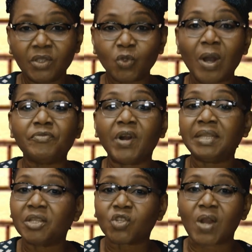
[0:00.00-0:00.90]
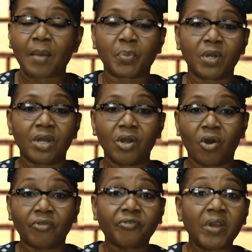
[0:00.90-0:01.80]
to avoid the trap
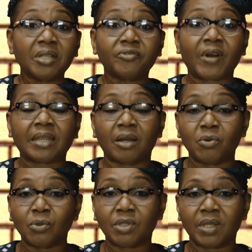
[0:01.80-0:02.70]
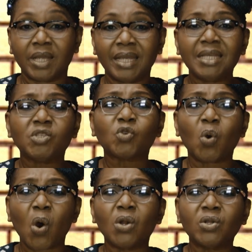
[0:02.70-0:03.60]
of failed fatherhood is to
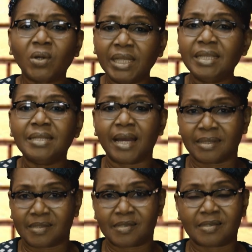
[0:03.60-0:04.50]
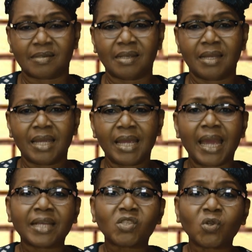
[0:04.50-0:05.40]
honor leaders.
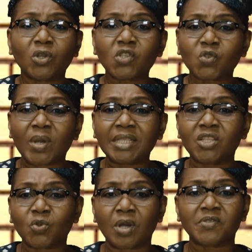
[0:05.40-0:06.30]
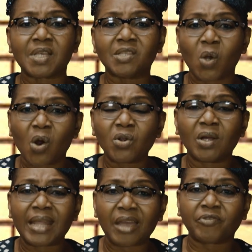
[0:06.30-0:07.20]
Exodus 20:12 says, "Honor
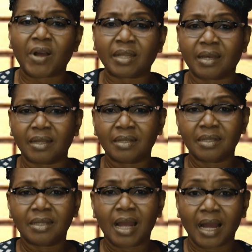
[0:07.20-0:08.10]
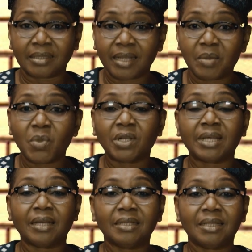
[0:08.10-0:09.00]
thy father and thy
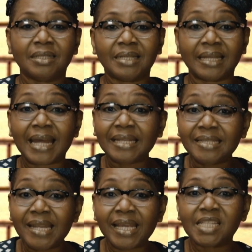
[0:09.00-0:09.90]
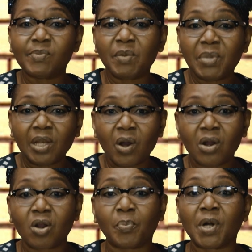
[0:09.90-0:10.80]
mother, that thy days may be
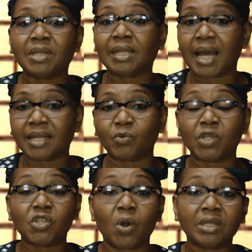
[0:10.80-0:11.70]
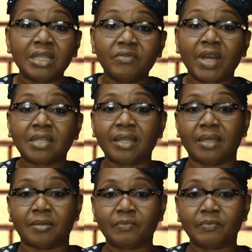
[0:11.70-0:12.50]
long upon the land which God giveth thee."